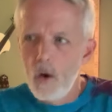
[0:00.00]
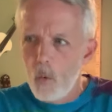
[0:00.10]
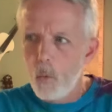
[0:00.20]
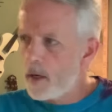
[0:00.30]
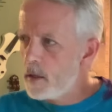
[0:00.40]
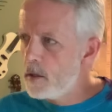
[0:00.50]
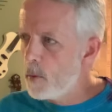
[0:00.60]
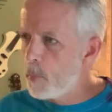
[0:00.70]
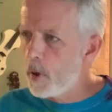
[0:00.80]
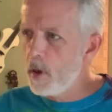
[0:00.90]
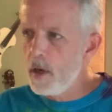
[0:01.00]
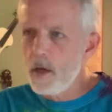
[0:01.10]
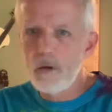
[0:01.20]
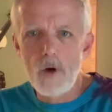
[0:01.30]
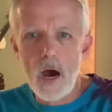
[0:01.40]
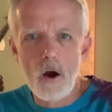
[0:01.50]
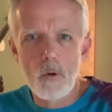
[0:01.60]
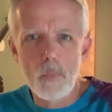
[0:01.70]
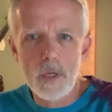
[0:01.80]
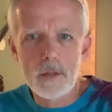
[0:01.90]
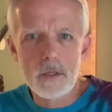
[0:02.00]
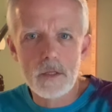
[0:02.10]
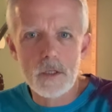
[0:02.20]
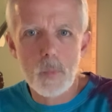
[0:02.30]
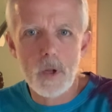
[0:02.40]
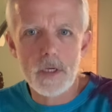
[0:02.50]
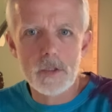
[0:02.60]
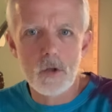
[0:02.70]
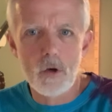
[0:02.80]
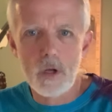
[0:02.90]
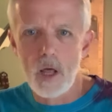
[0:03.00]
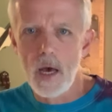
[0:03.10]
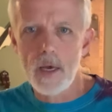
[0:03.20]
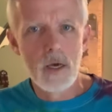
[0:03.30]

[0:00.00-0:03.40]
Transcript: What did the environment at this place look like?